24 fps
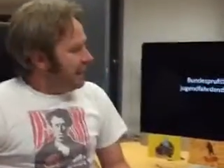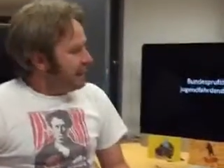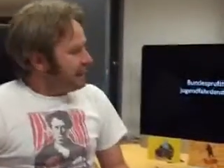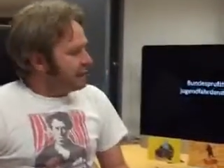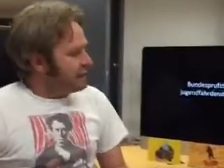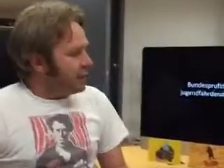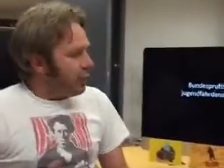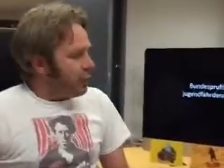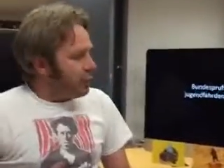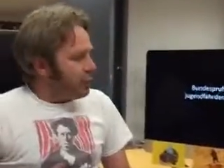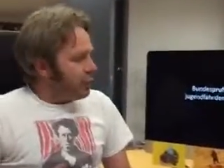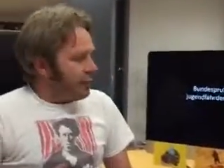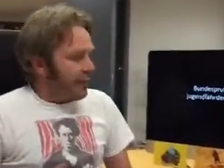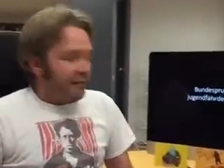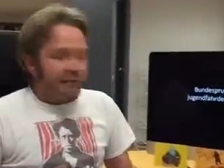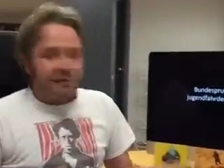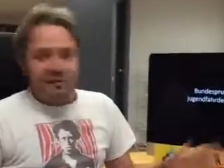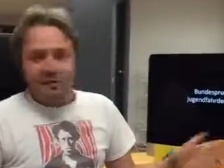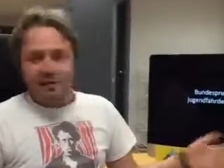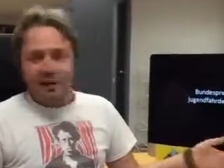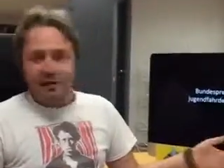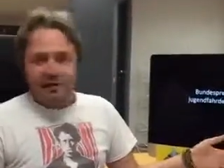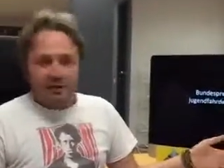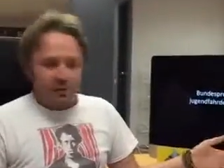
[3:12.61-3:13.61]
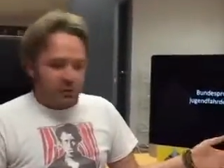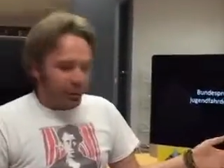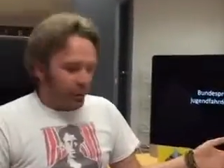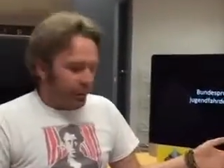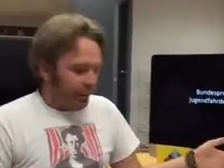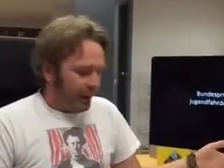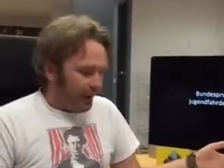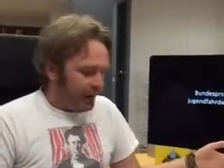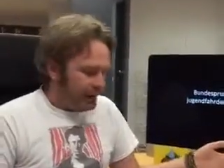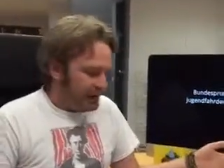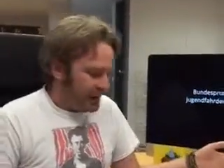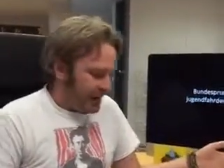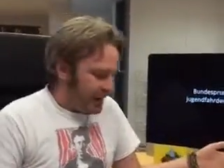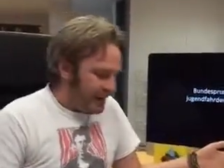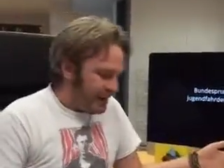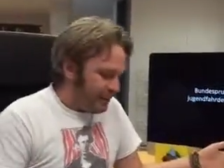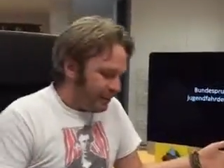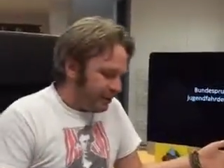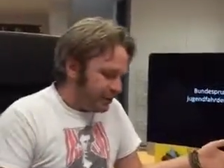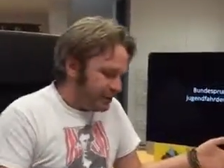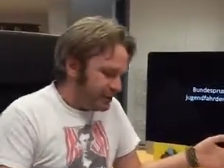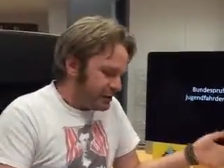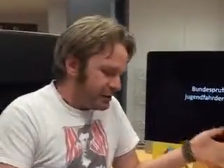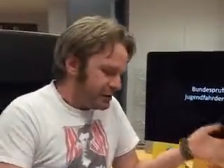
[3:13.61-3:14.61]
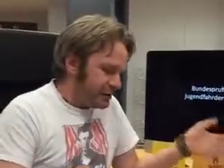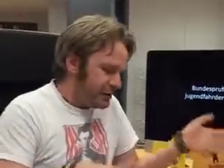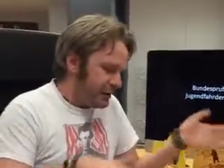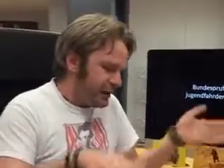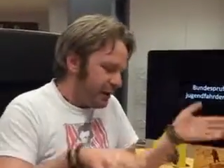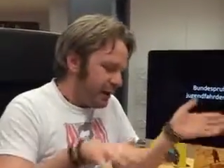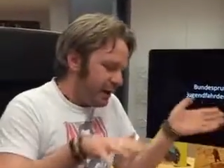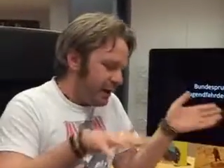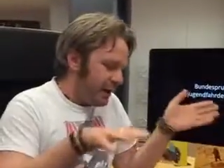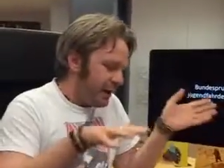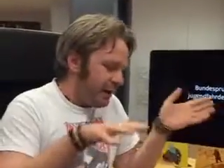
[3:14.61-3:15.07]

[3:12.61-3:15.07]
So they've decided to apply to ebooks.